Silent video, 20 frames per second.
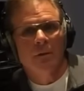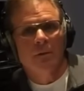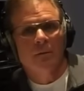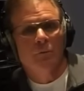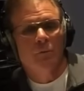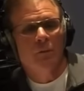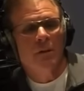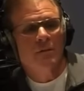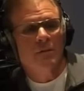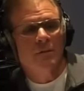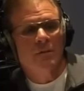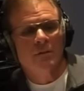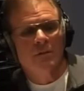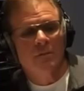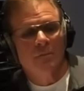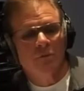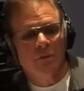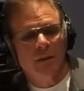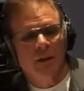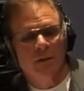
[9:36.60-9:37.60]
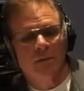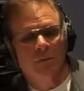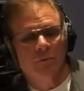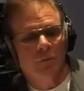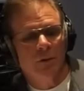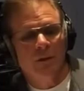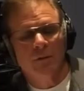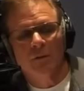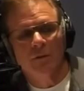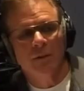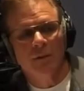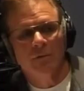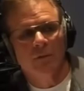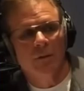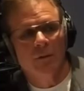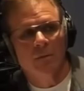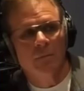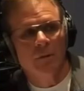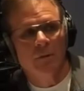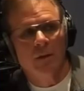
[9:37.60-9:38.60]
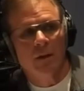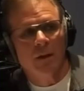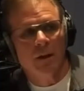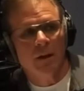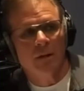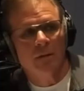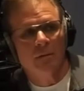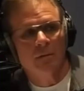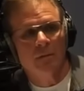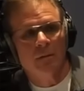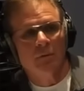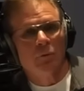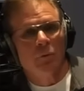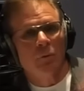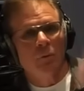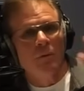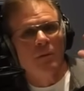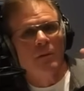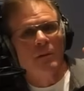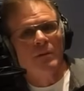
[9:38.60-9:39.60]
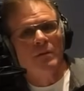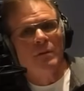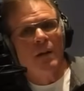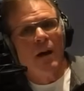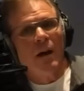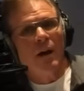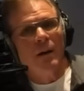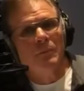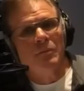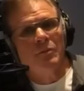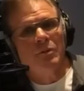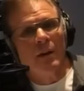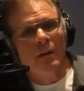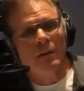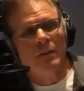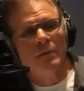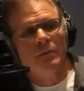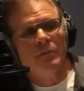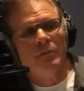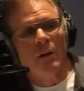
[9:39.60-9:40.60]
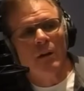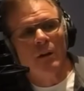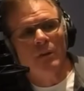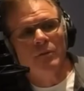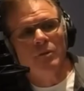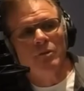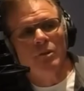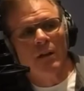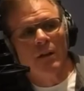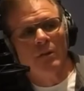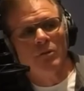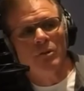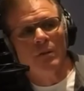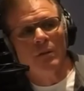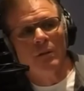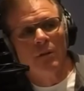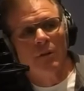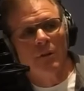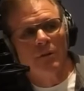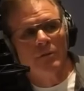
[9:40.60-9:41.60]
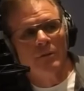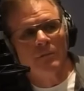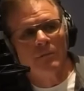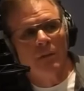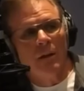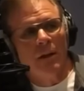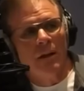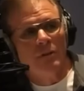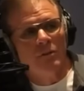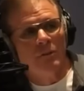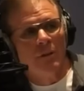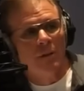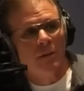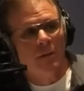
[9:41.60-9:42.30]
if reason's subjective, we couldn't even communicate. If there weren't these objective, unchanging laws of logic.